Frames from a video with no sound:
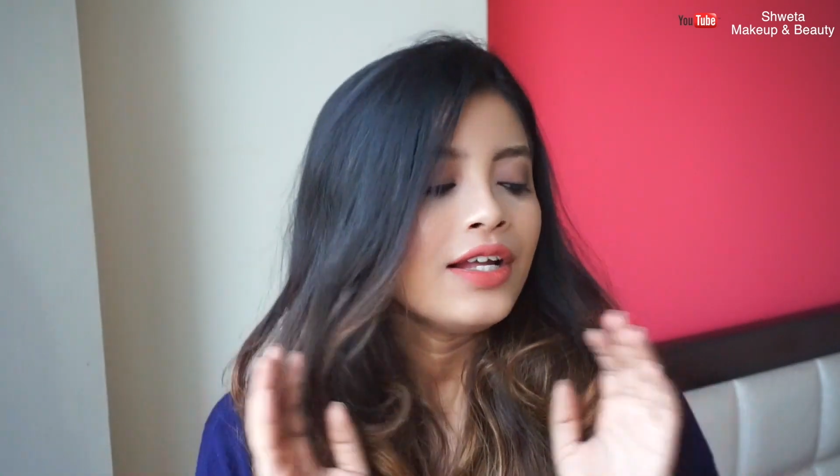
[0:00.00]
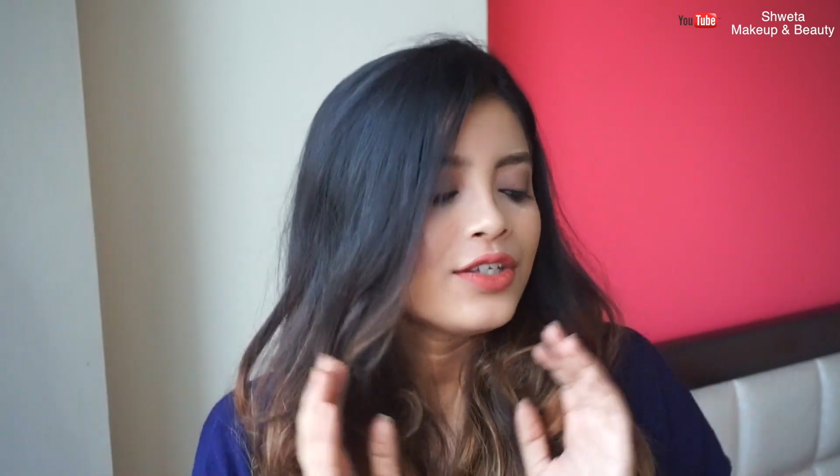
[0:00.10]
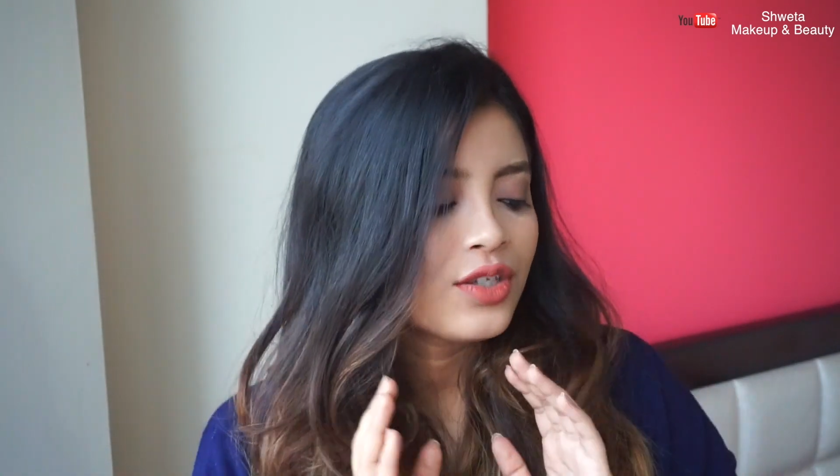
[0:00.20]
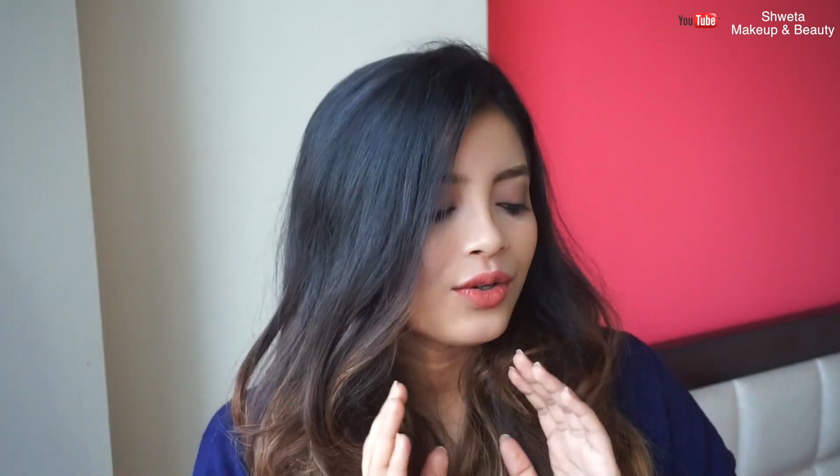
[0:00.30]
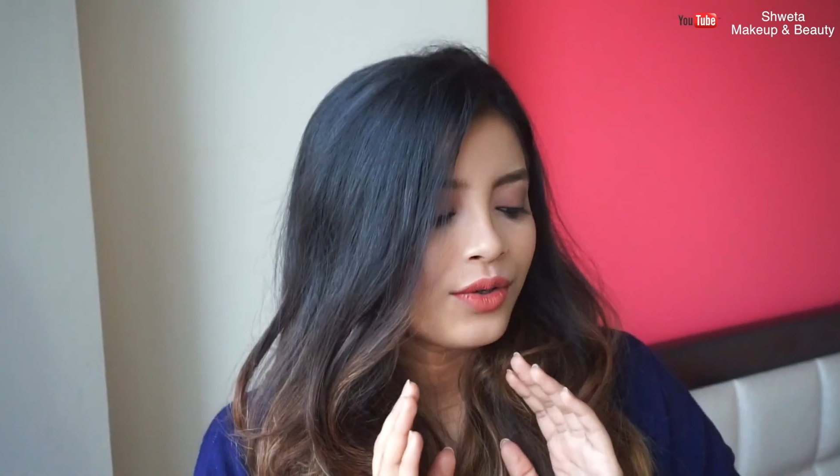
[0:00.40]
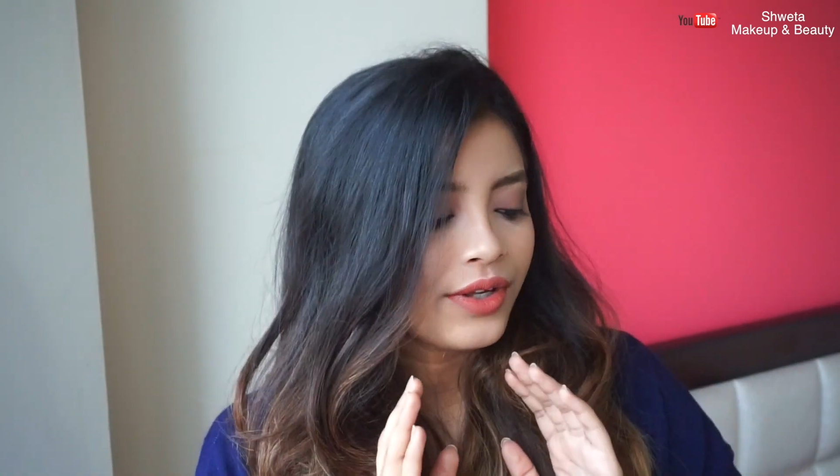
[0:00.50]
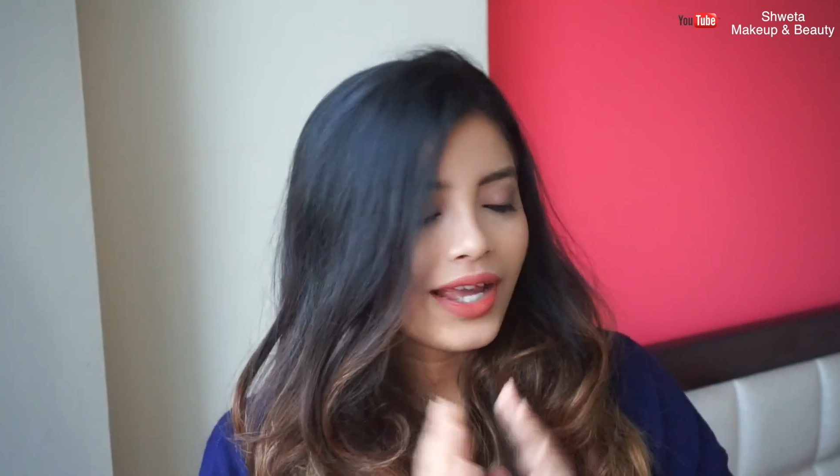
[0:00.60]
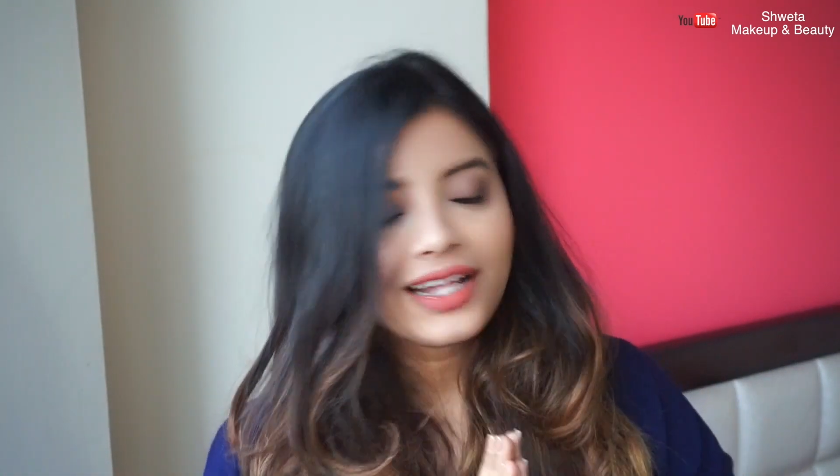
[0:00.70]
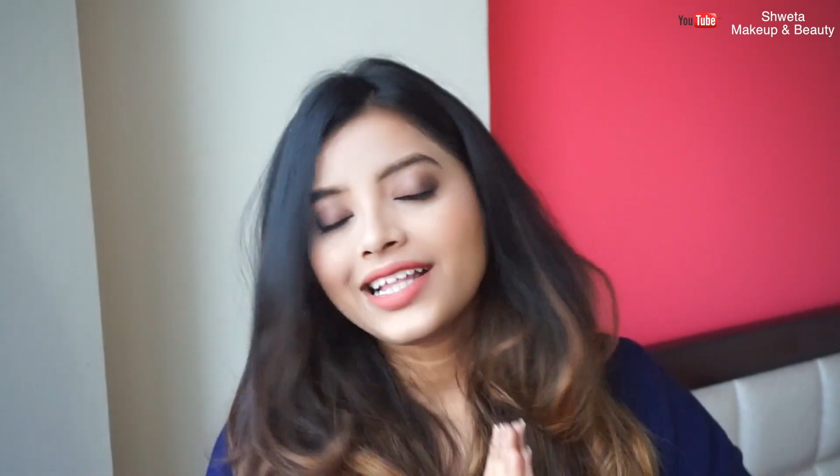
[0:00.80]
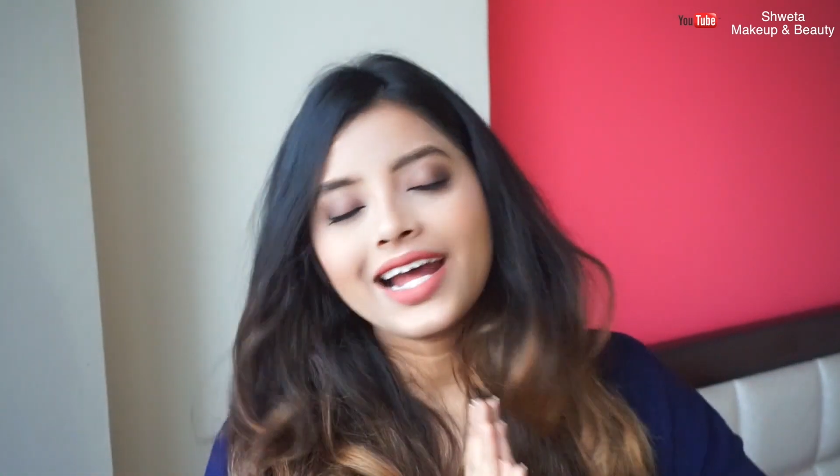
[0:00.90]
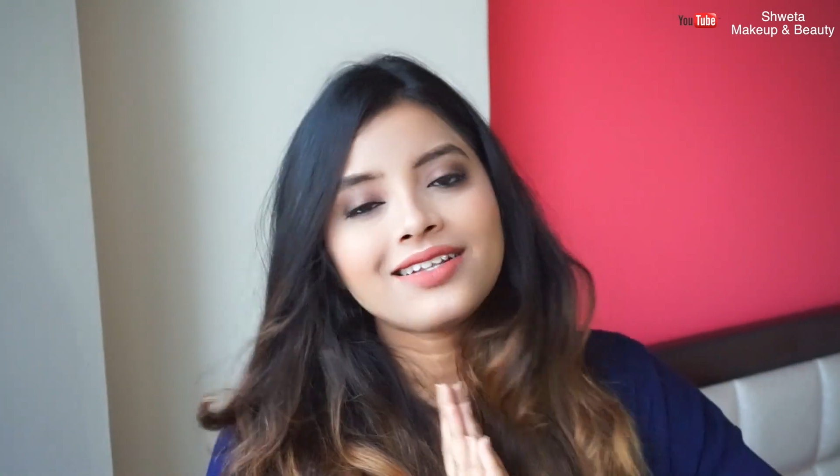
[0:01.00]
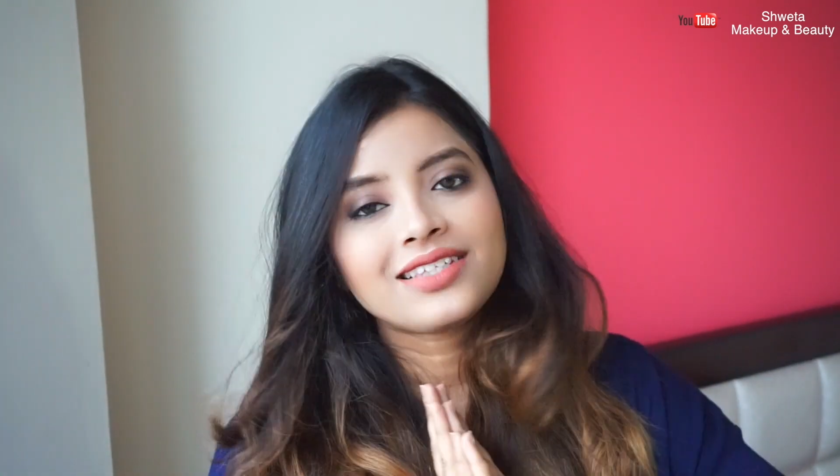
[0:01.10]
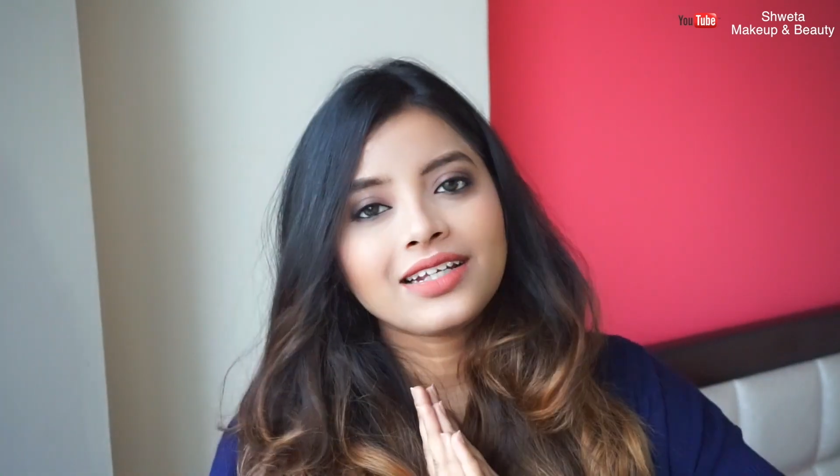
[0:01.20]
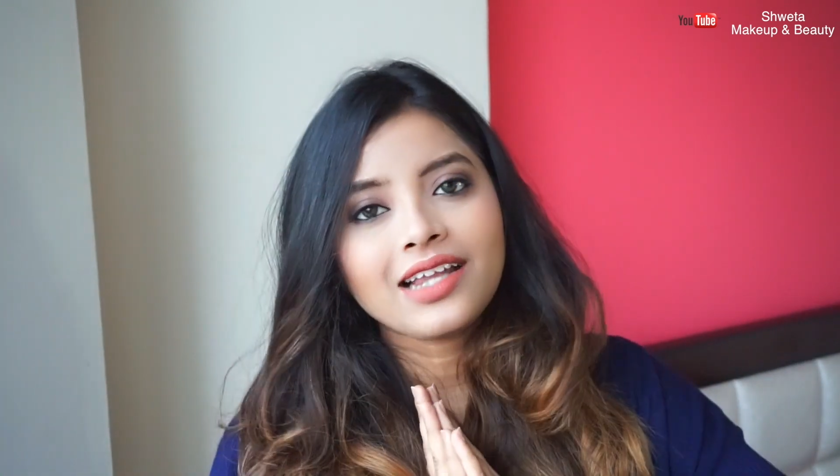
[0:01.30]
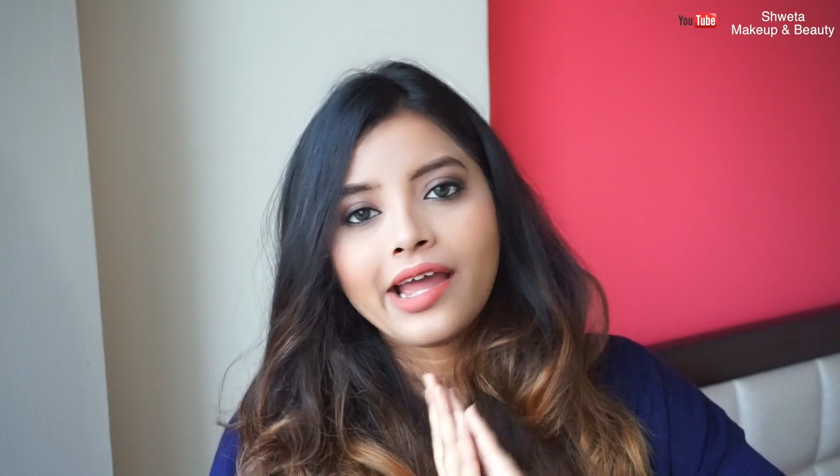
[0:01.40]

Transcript: So yeah, that's it.